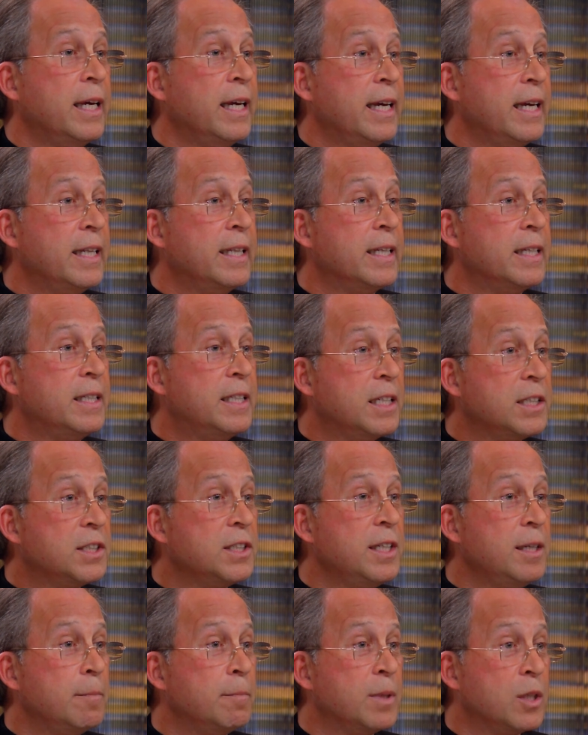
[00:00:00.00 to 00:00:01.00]
in the
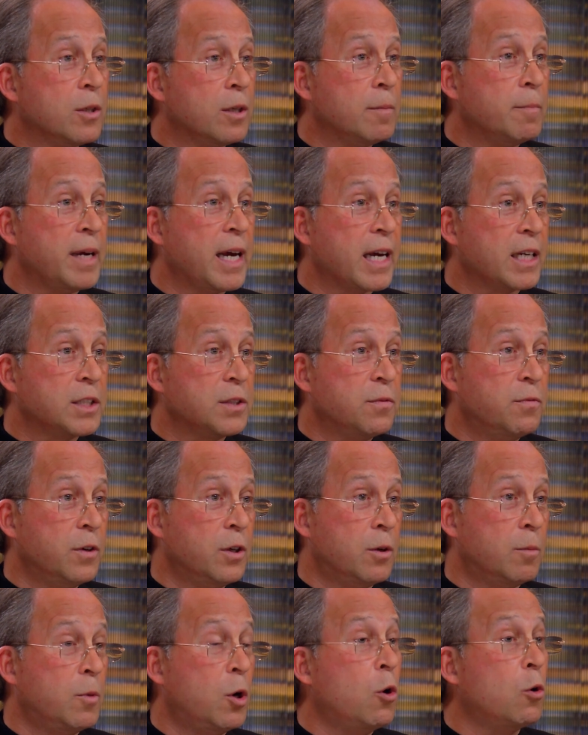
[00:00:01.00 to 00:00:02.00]
Disney Miramax
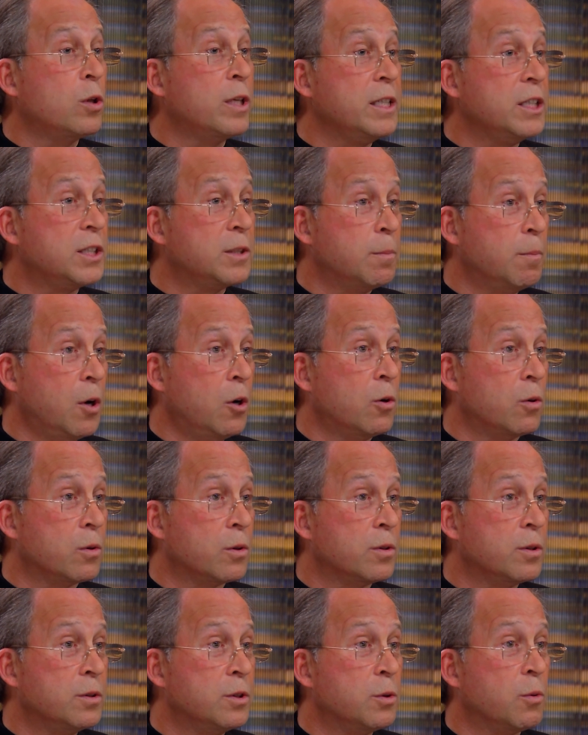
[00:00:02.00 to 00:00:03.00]
film Holy
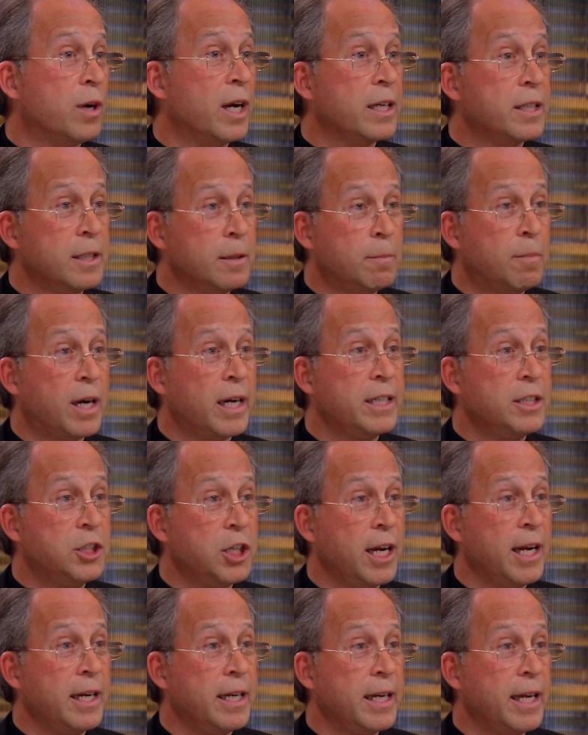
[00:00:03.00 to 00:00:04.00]
Smoke, directed by
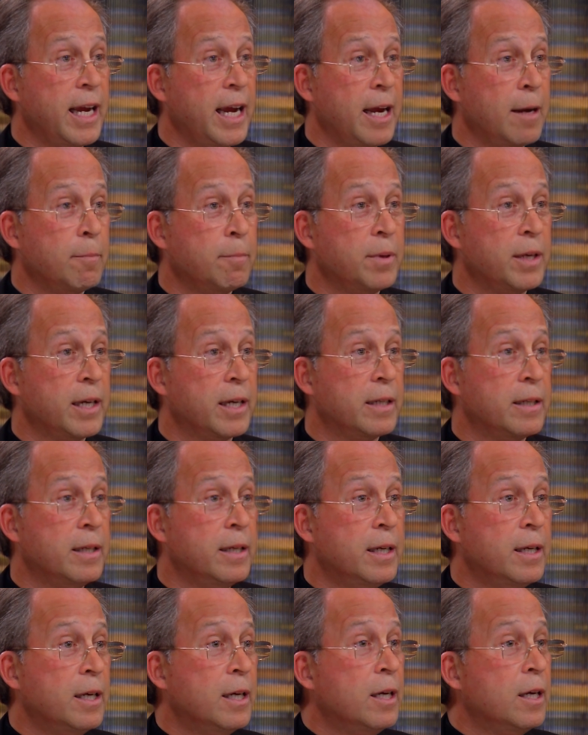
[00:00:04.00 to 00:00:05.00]
Jane Campion.
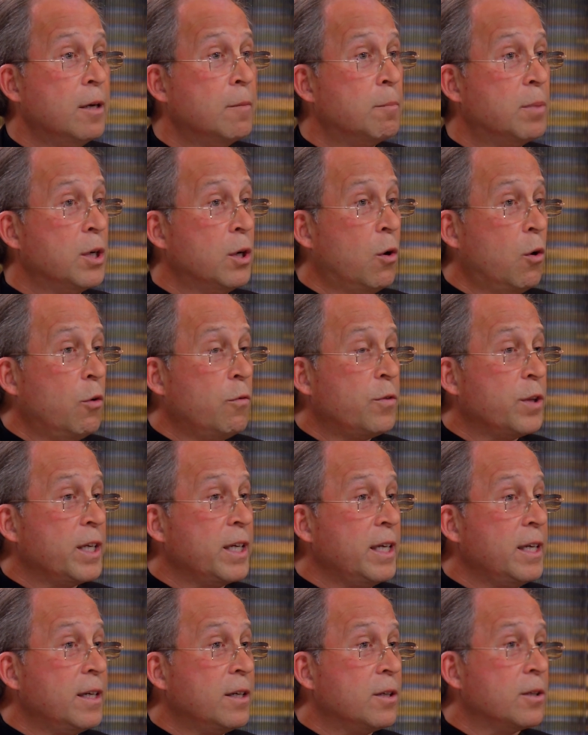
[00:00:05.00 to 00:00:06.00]
But over
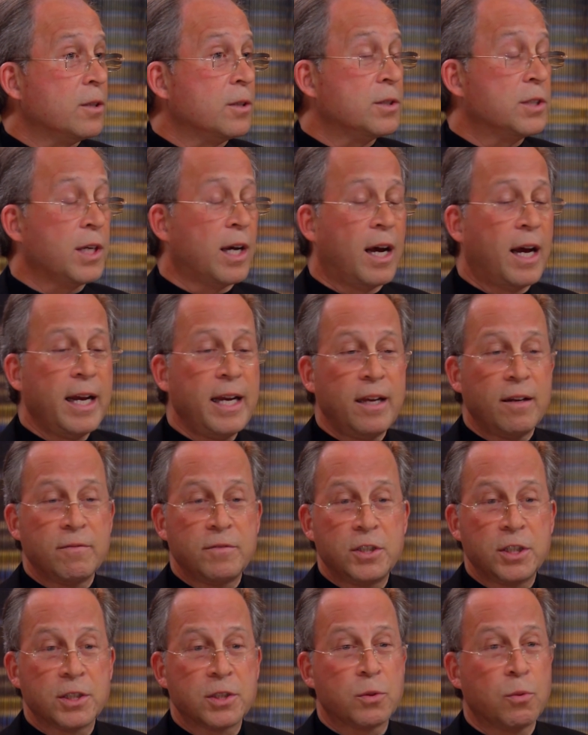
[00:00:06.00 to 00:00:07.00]
the years, I have
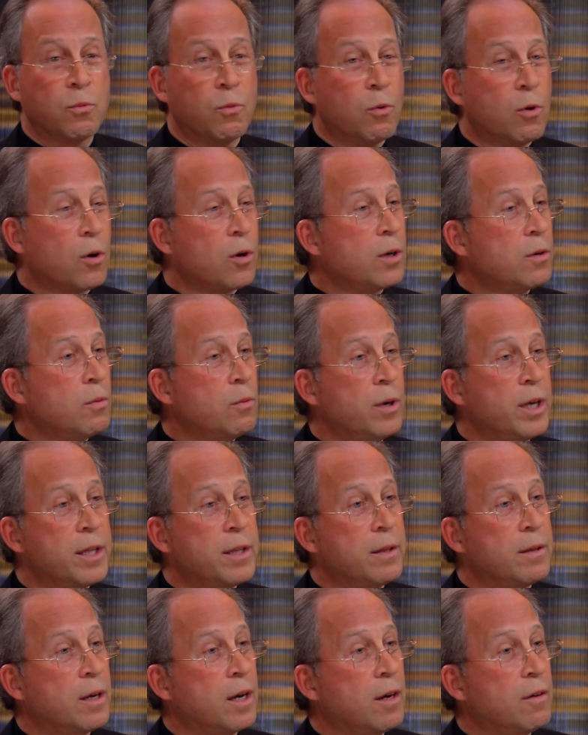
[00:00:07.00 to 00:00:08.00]
just worked
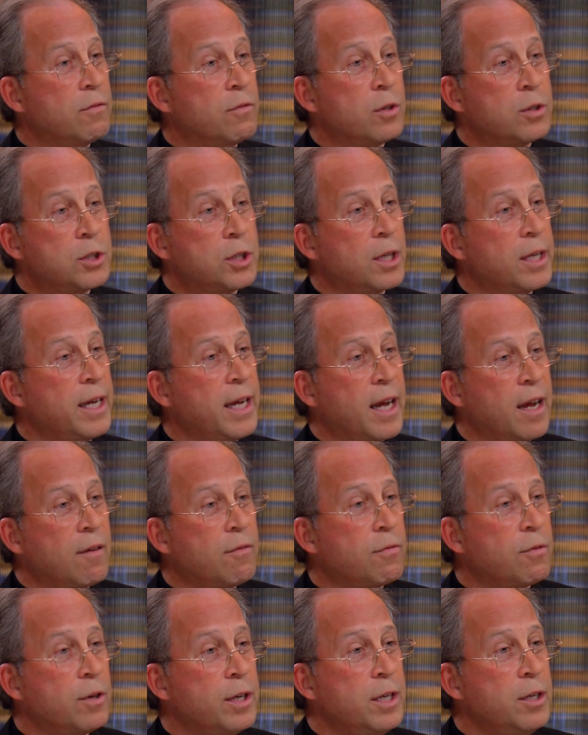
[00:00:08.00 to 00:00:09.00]
with virtually
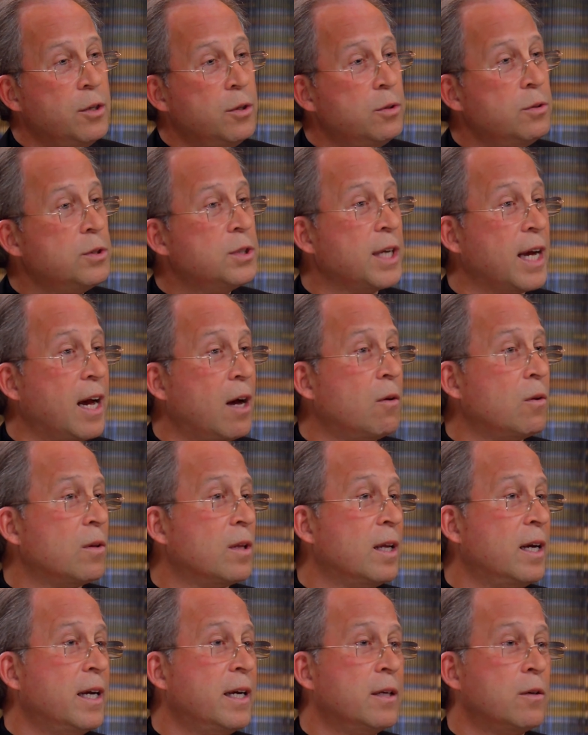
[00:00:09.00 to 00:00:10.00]
every news
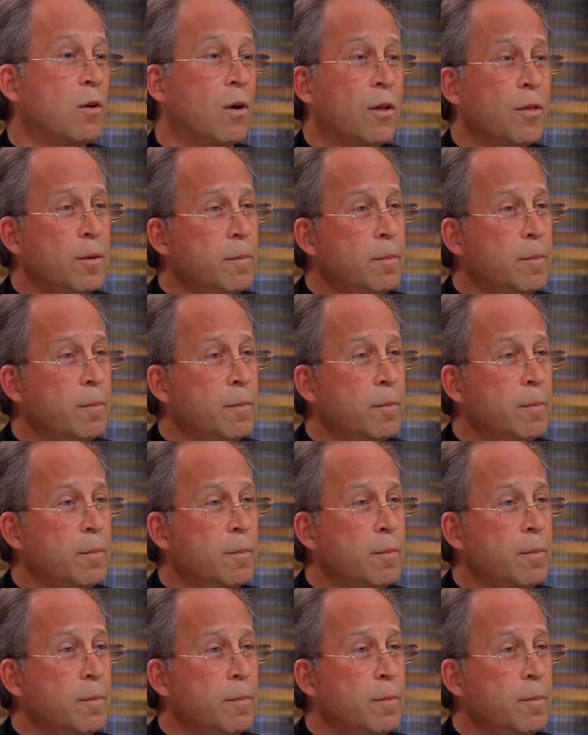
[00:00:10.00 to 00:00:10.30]
outlet, all